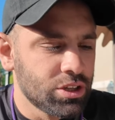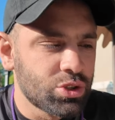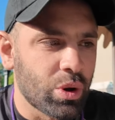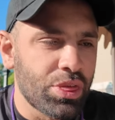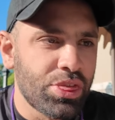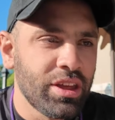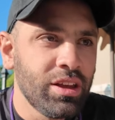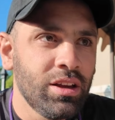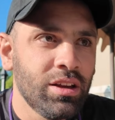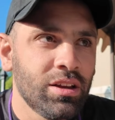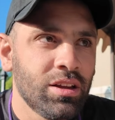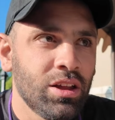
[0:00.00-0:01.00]
So I think
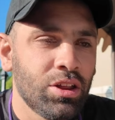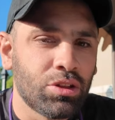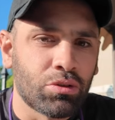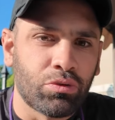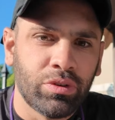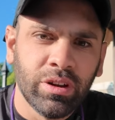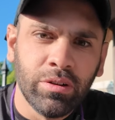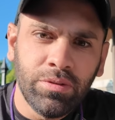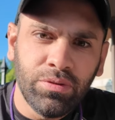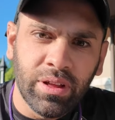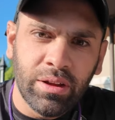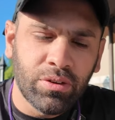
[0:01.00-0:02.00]
the real
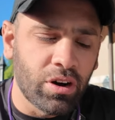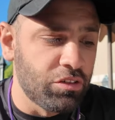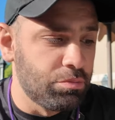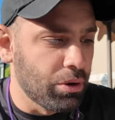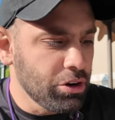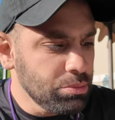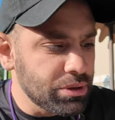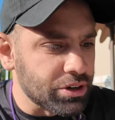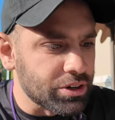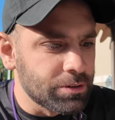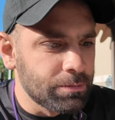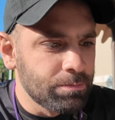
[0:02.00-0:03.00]
flavor of
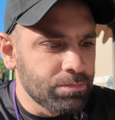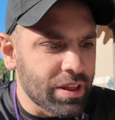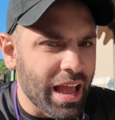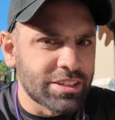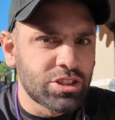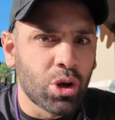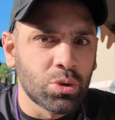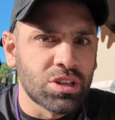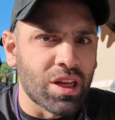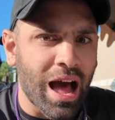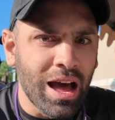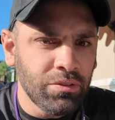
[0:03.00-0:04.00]
Butterbeer has to go
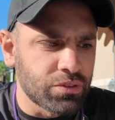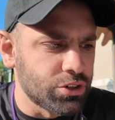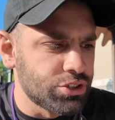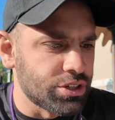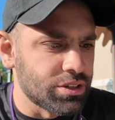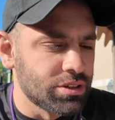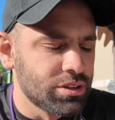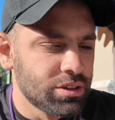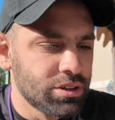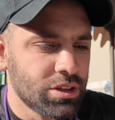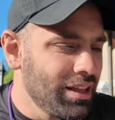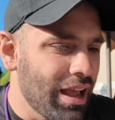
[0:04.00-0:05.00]
to the hot version.
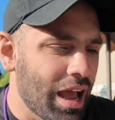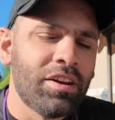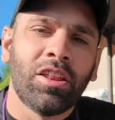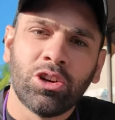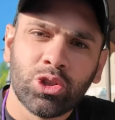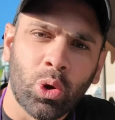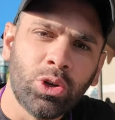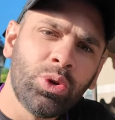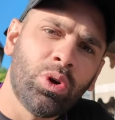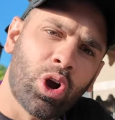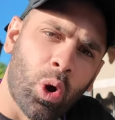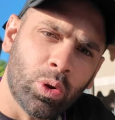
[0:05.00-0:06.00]
And then there's
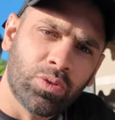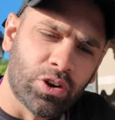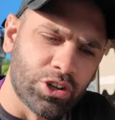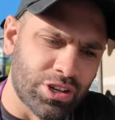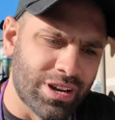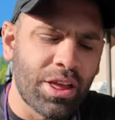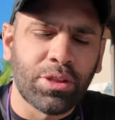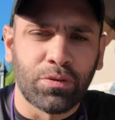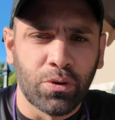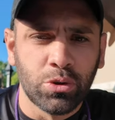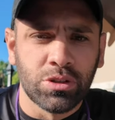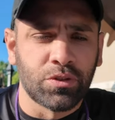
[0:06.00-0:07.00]
also a cold version, not the
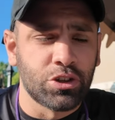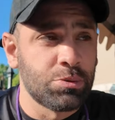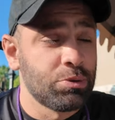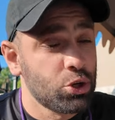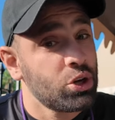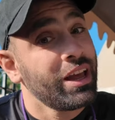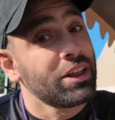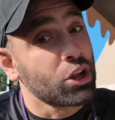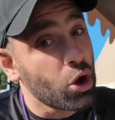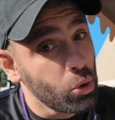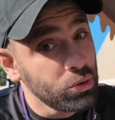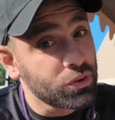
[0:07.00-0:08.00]
frozen version, but you can get
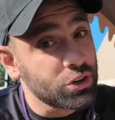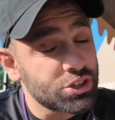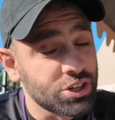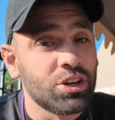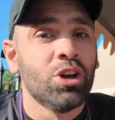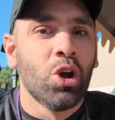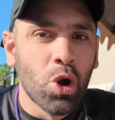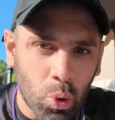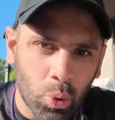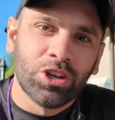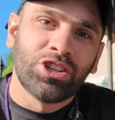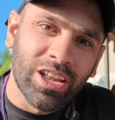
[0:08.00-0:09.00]
the cold version,
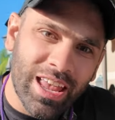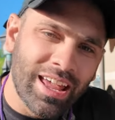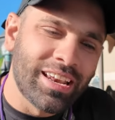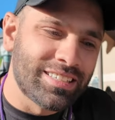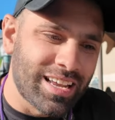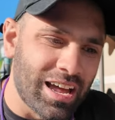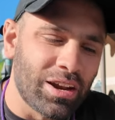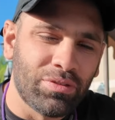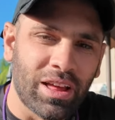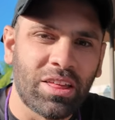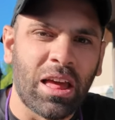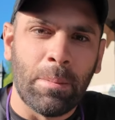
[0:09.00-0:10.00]
which again is kind of
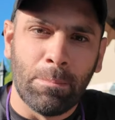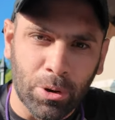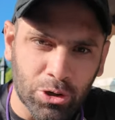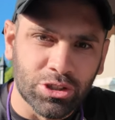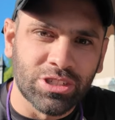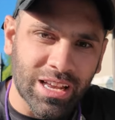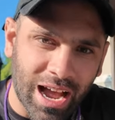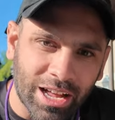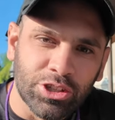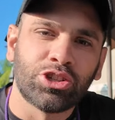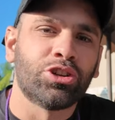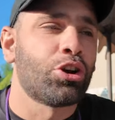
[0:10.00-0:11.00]
like a
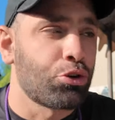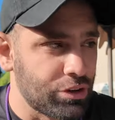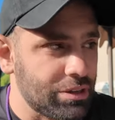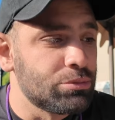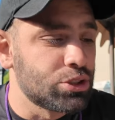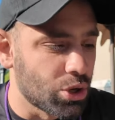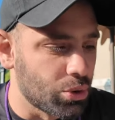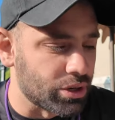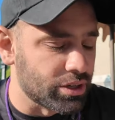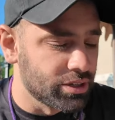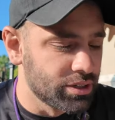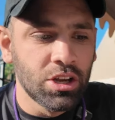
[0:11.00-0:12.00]
butterscotch cream
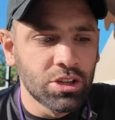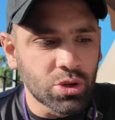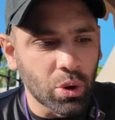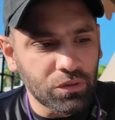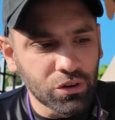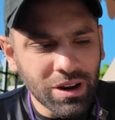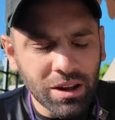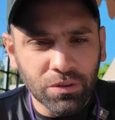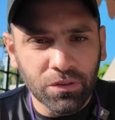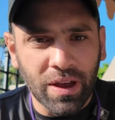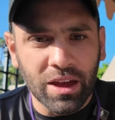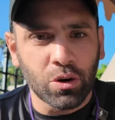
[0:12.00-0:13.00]
soda. So if you're not a
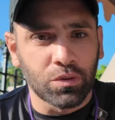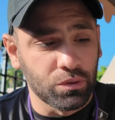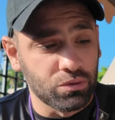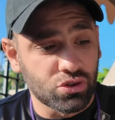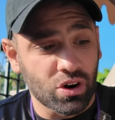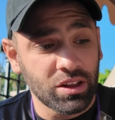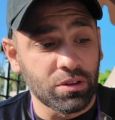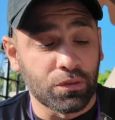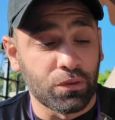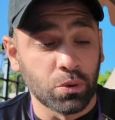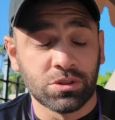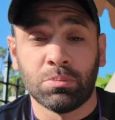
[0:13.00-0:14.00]
fan or if you've tried the
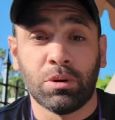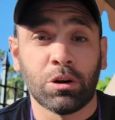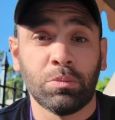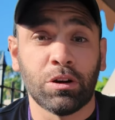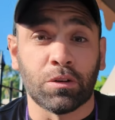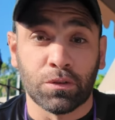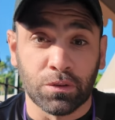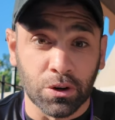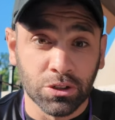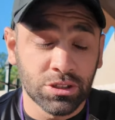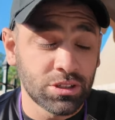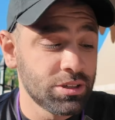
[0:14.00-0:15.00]
frozen Butterbeer
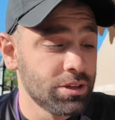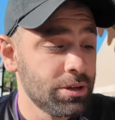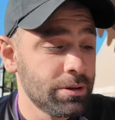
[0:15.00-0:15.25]
first,